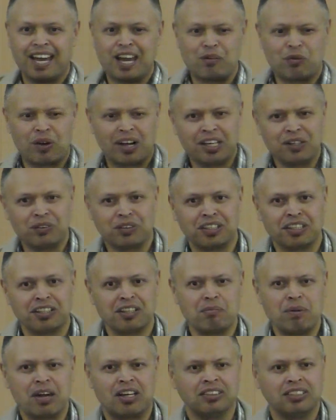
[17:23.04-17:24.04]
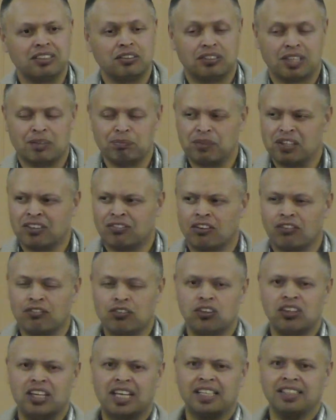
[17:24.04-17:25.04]
and while he was in the mountain, he was up there for a
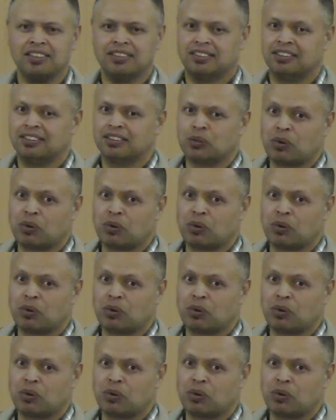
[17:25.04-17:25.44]
few days,